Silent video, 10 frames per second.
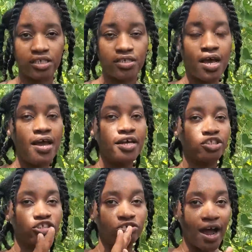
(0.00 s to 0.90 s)
it.
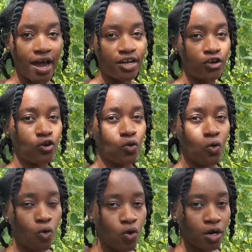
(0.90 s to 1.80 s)
It's dried in the
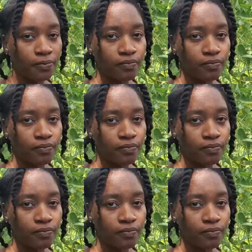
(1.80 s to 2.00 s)
cool,